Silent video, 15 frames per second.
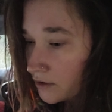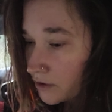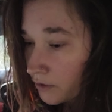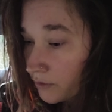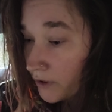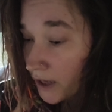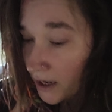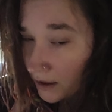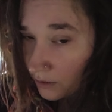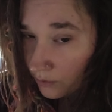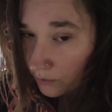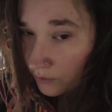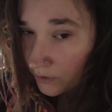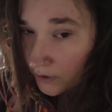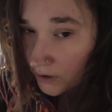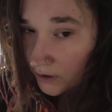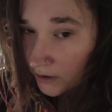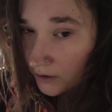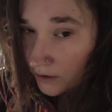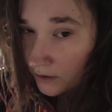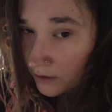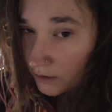So now
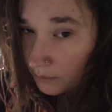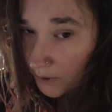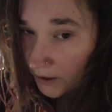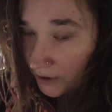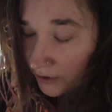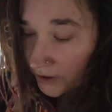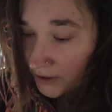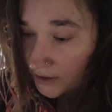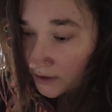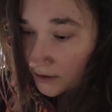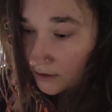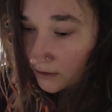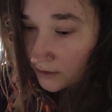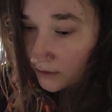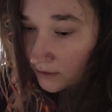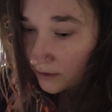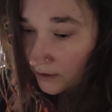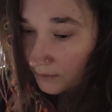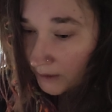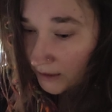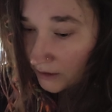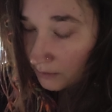the pet crates,
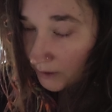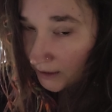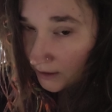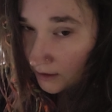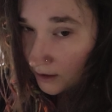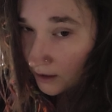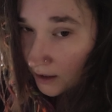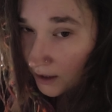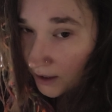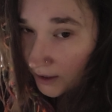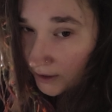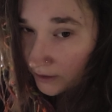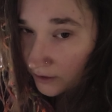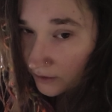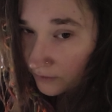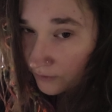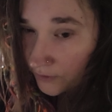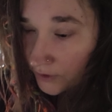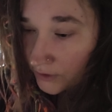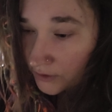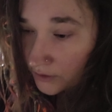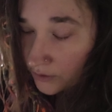I made the bed high enough
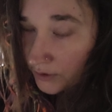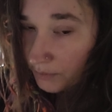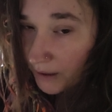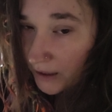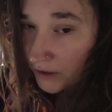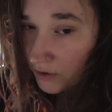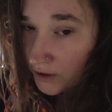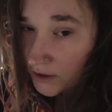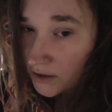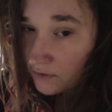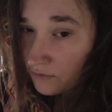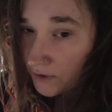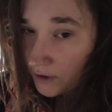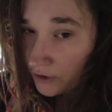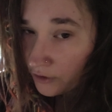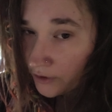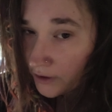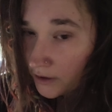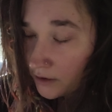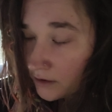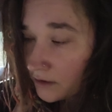so the pet crates fit under it.